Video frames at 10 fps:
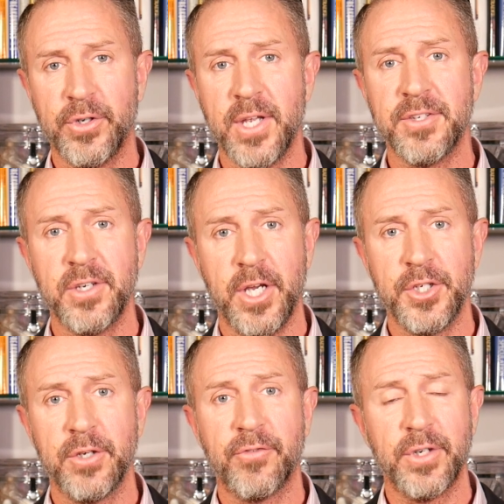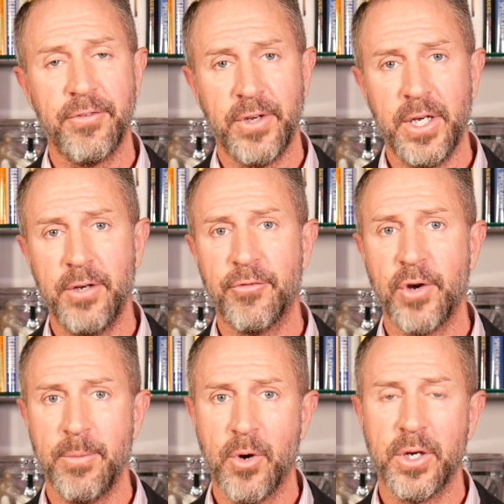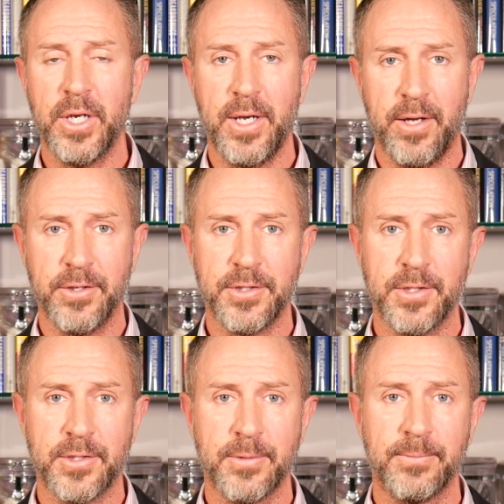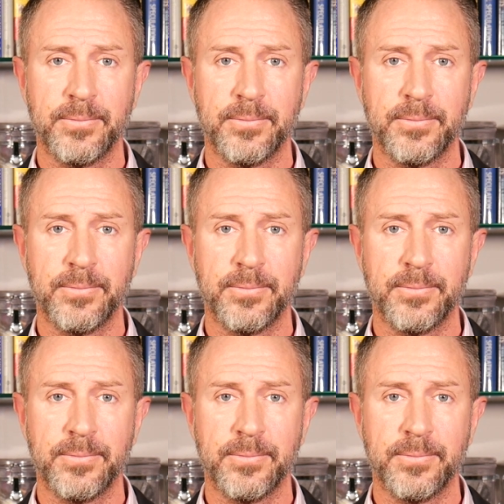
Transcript: destination for definitive freight market analysis.